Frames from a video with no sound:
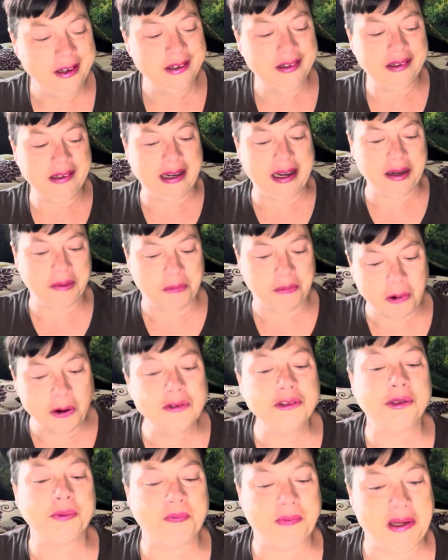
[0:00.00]
like
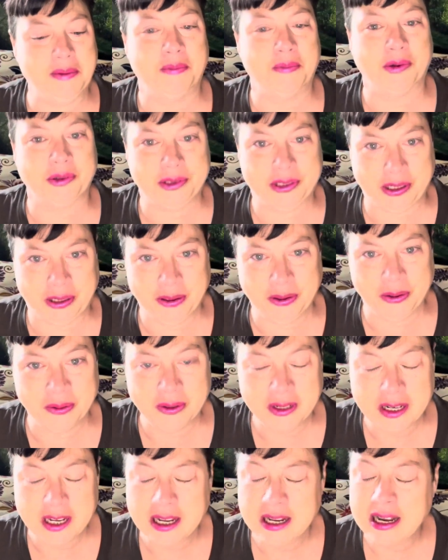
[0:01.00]
most people
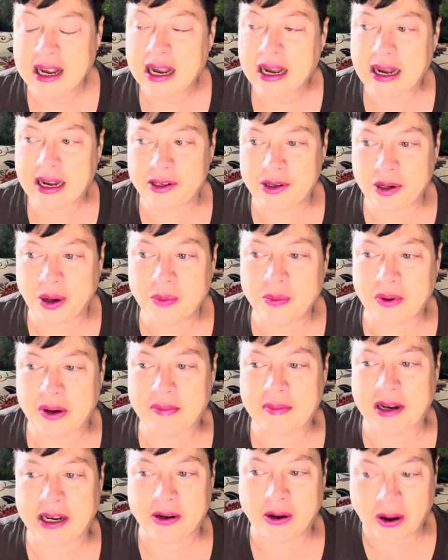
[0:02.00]
do. I don't want
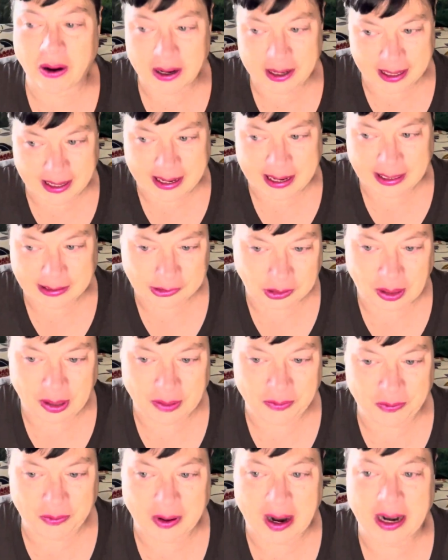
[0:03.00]
my car to catch on
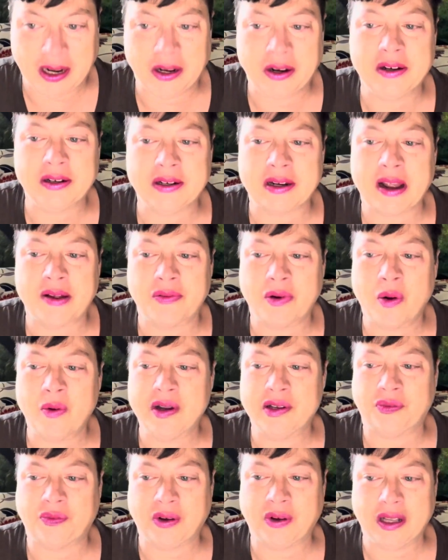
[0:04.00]
fire, and I've
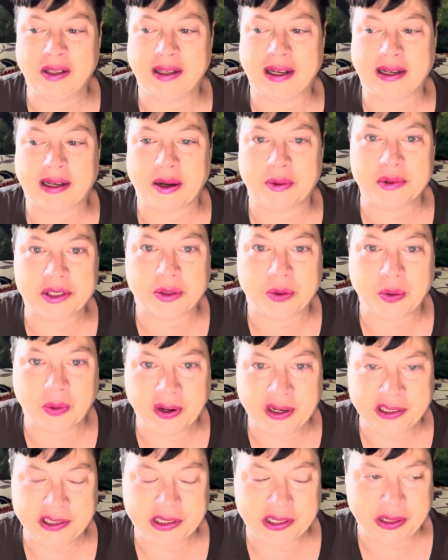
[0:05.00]
always felt like it was
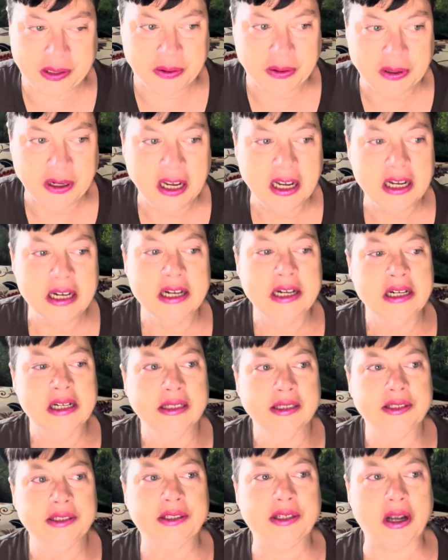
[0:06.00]
going to.
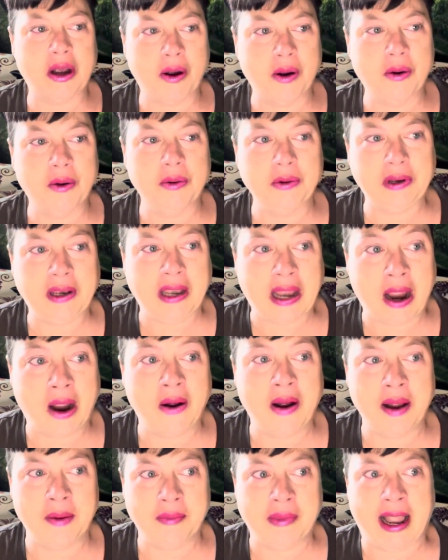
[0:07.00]
So now
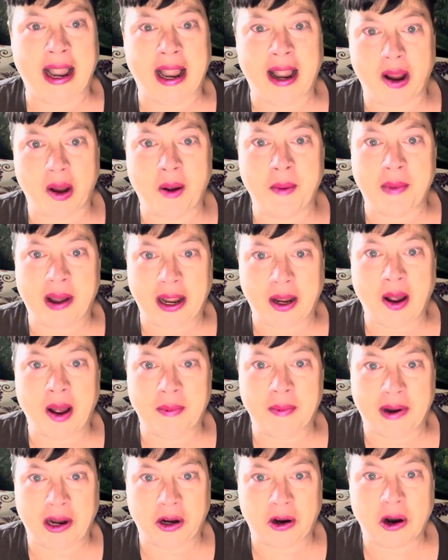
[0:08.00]
I'm like, oh my
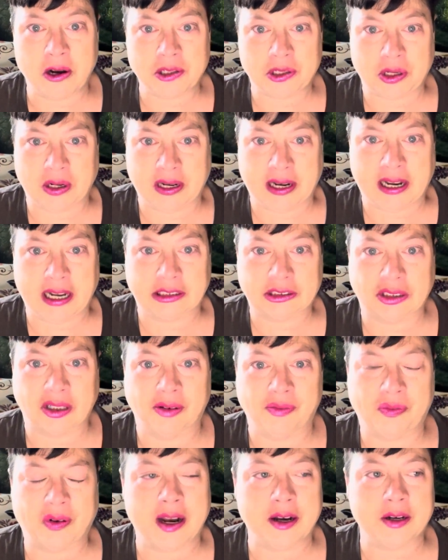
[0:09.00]
God, my car's going to catch
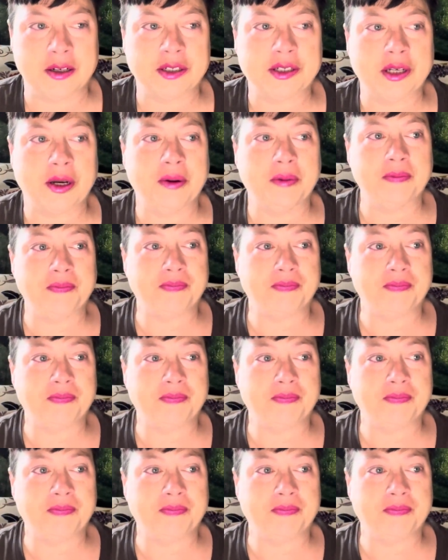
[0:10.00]
on fire. So